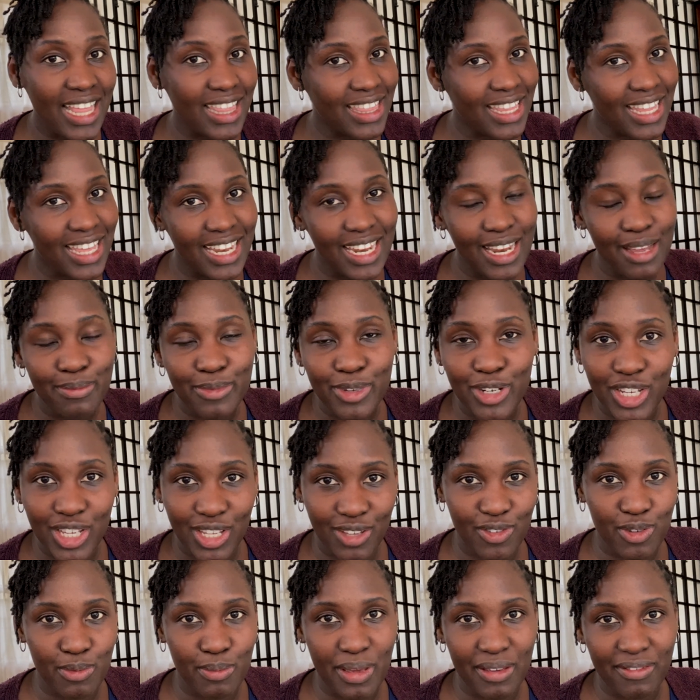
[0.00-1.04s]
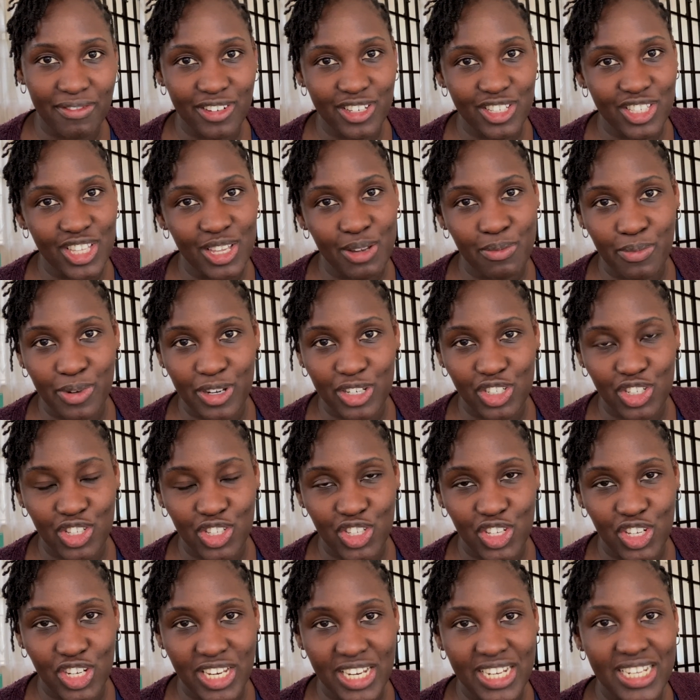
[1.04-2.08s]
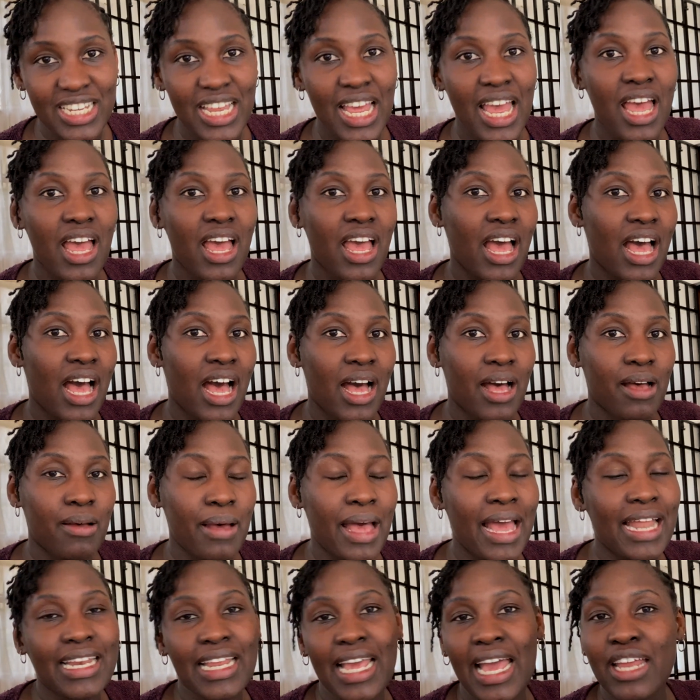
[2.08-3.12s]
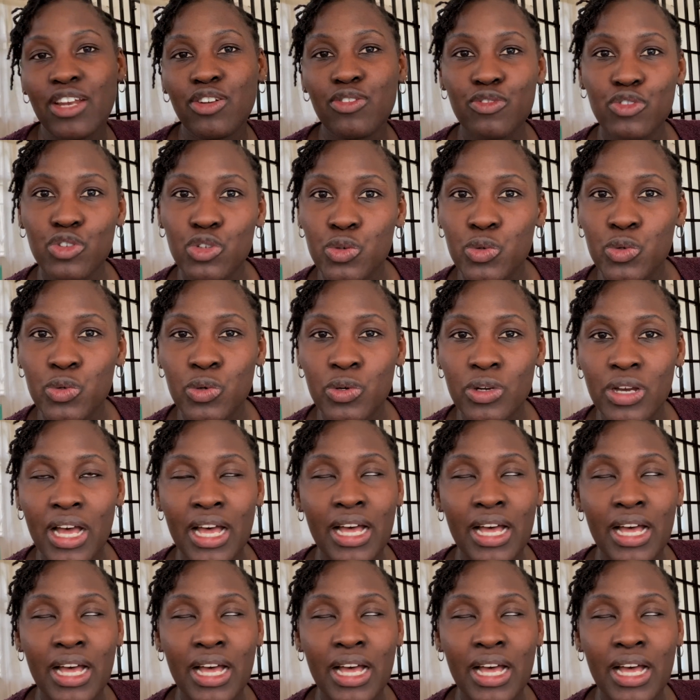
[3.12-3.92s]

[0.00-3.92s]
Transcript: And then I'm going to give you my first impressions on it and kind of do